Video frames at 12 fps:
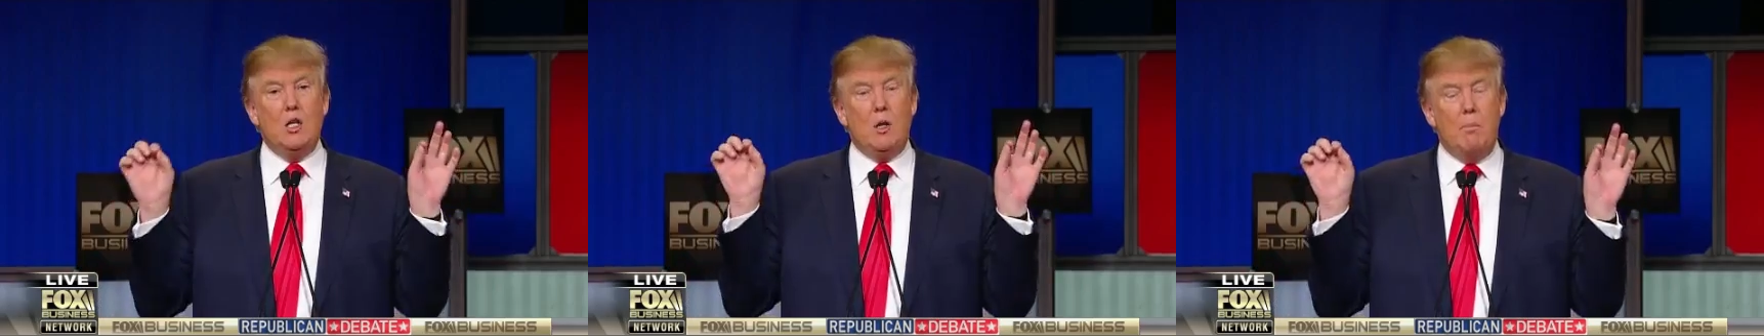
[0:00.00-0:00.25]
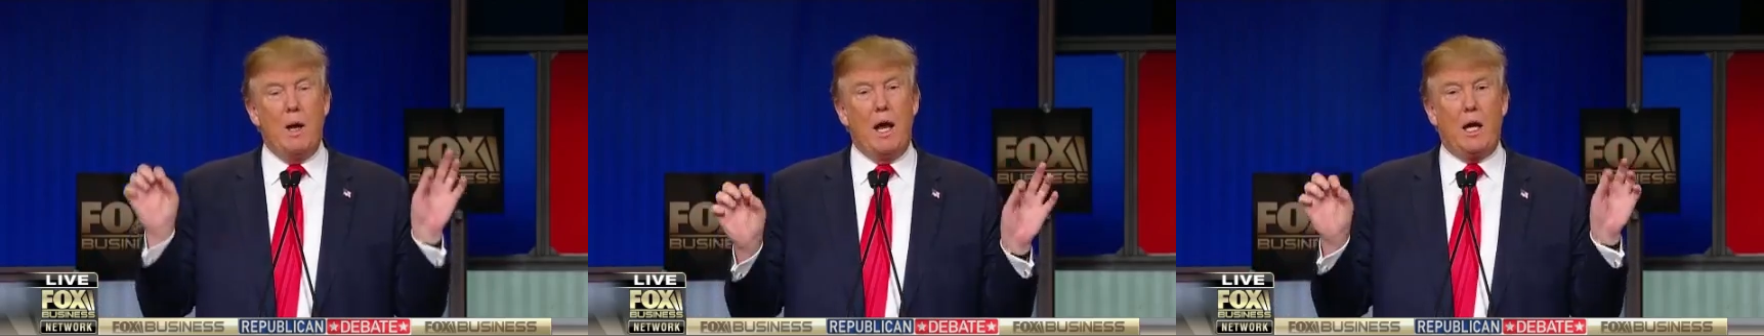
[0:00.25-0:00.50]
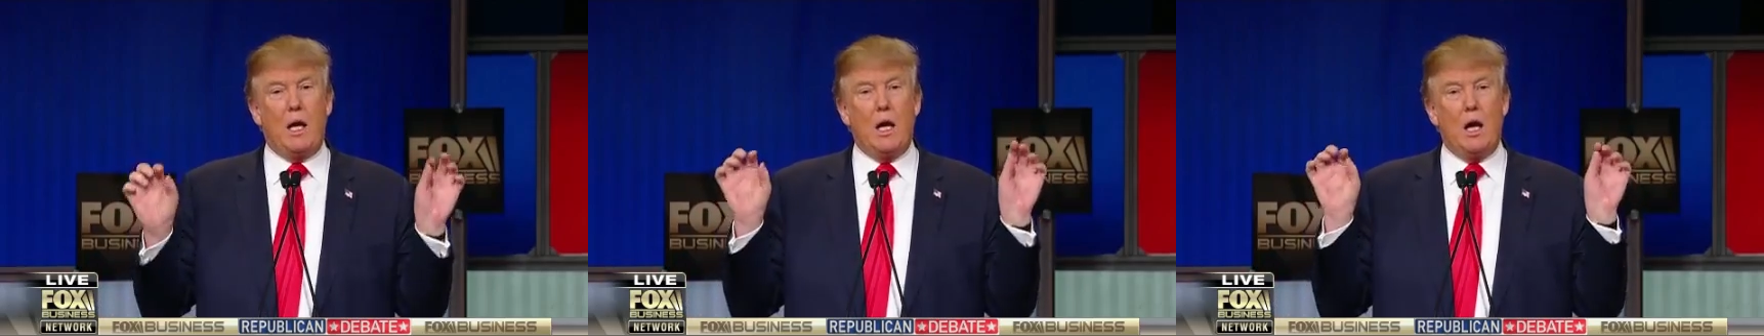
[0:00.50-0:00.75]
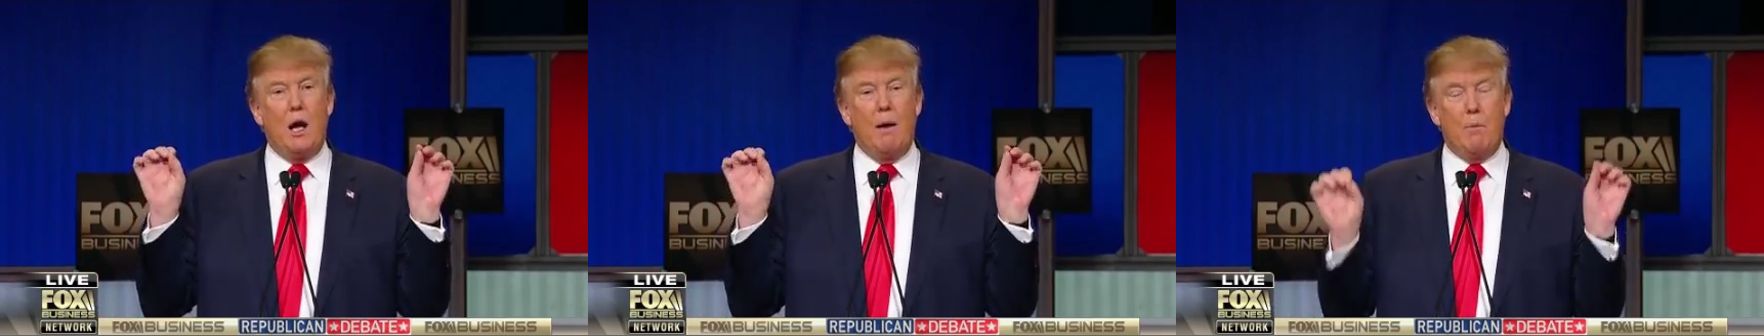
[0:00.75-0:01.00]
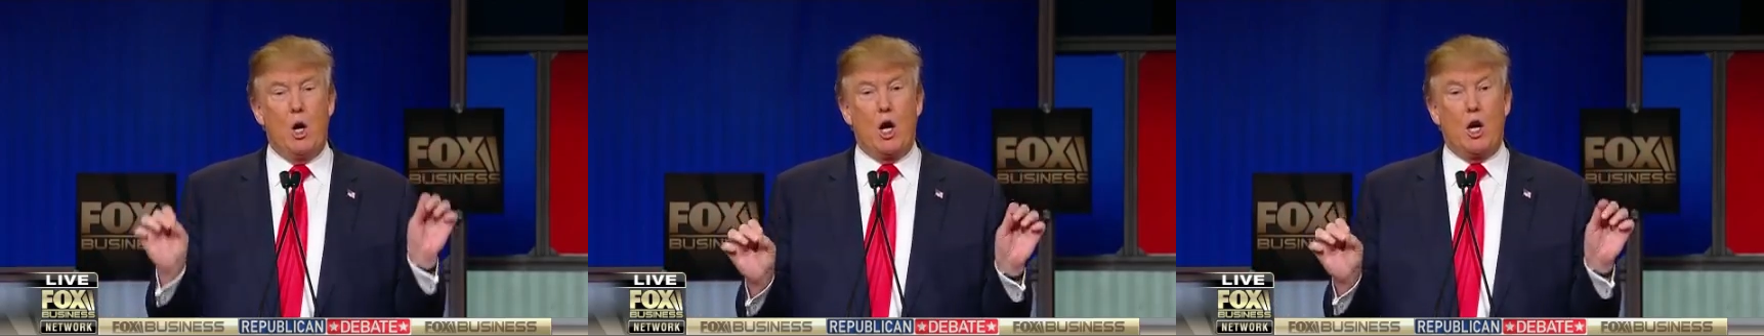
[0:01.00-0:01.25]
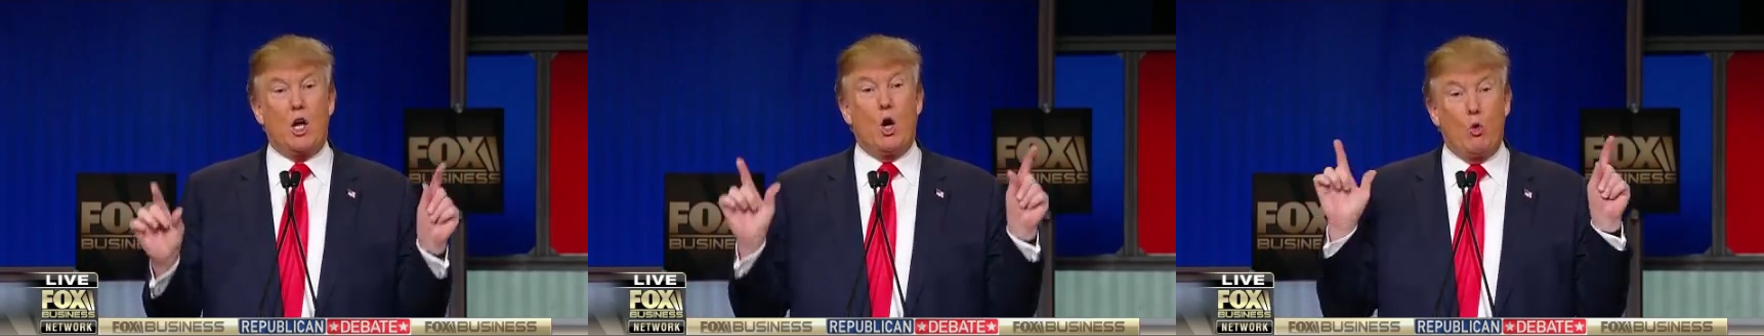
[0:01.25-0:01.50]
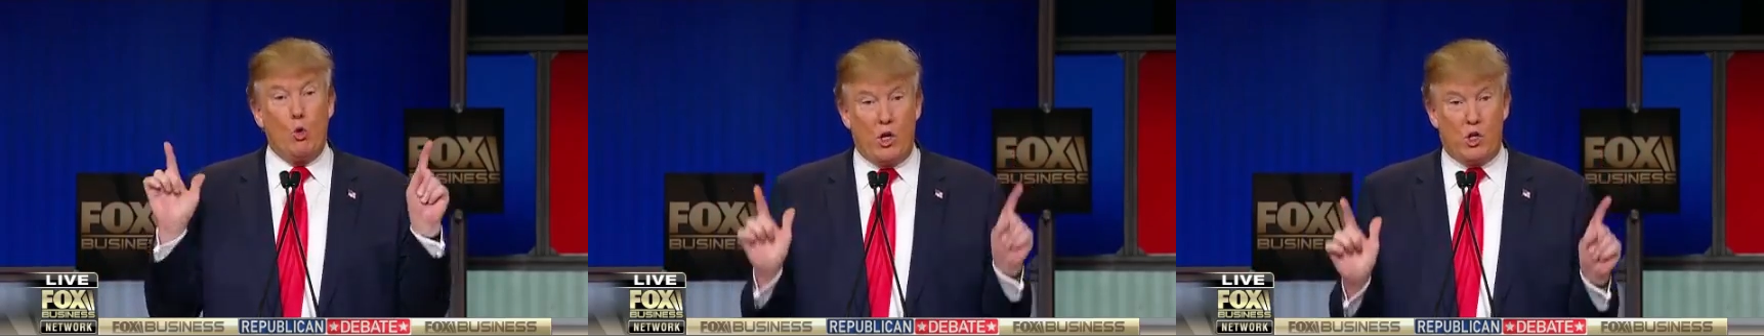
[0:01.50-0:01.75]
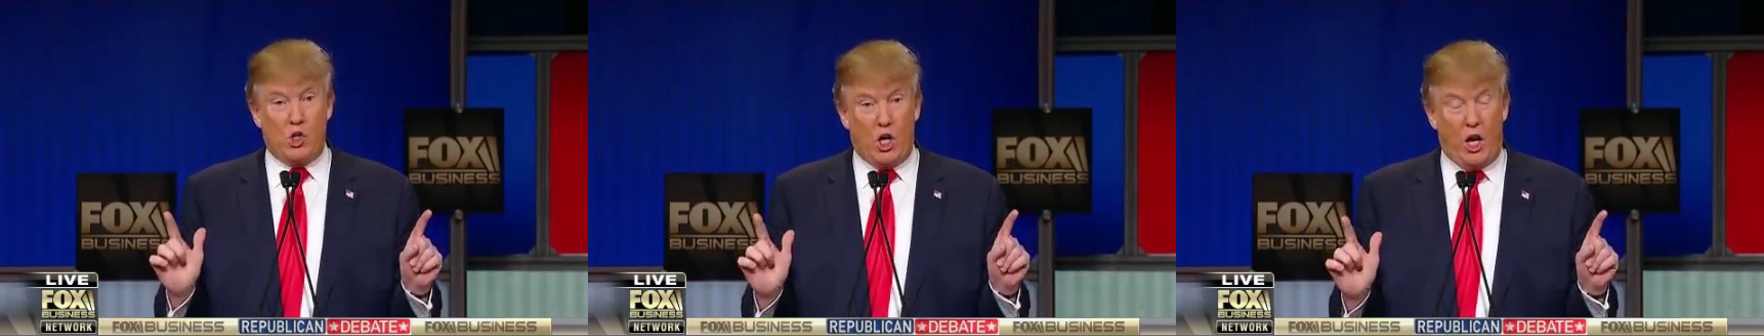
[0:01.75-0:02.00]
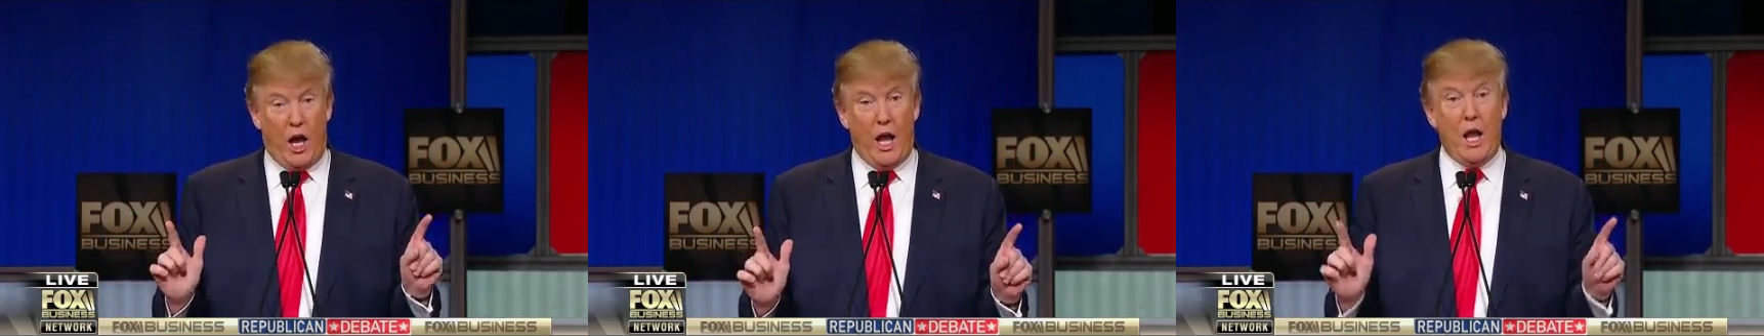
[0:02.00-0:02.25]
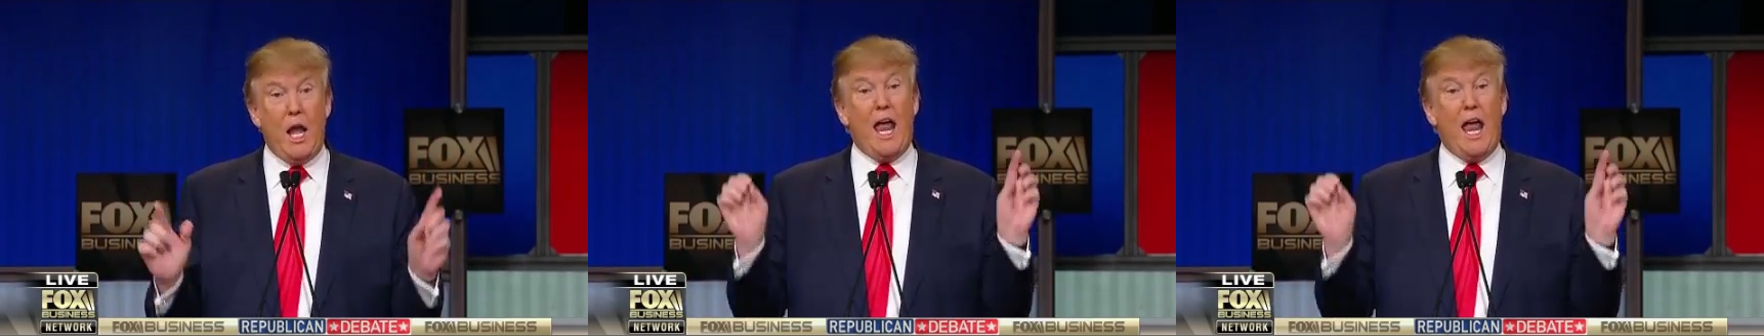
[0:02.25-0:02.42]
to make America rich again